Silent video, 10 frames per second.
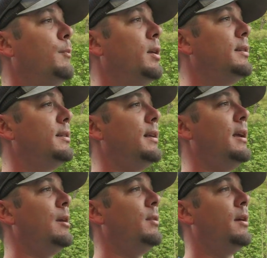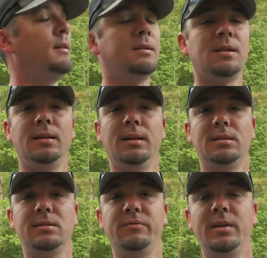but today I'm down here trying to
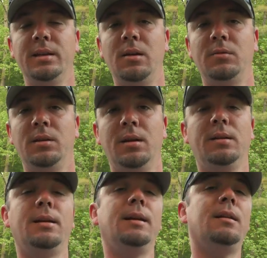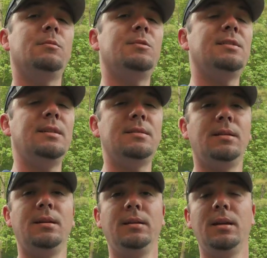get this video done, and I got some seeds I
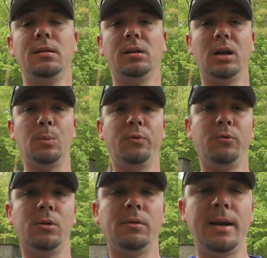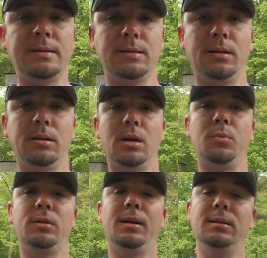need to get in the ground before it rains here in a
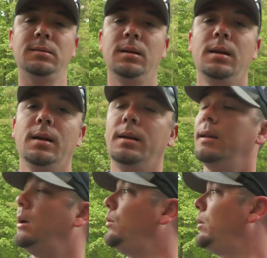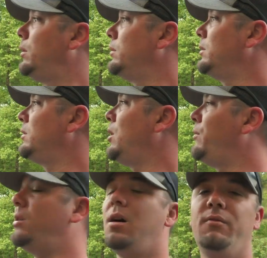couple days. Now, this
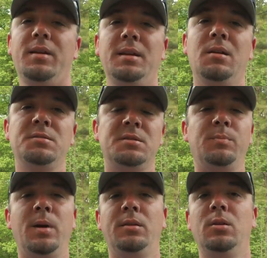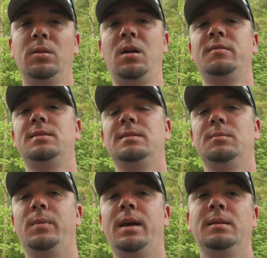overall video is just about doing
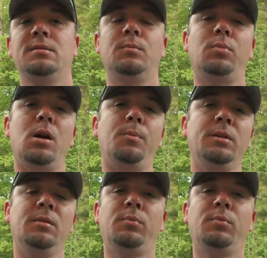off-season maintenance and property